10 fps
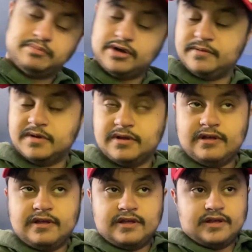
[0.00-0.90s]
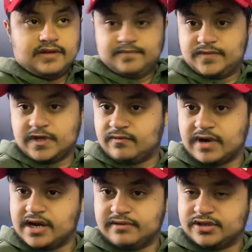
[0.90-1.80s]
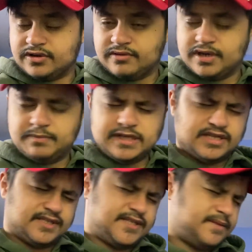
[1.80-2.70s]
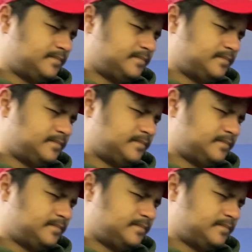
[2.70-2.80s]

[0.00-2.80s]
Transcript: But right now he's not doing the business.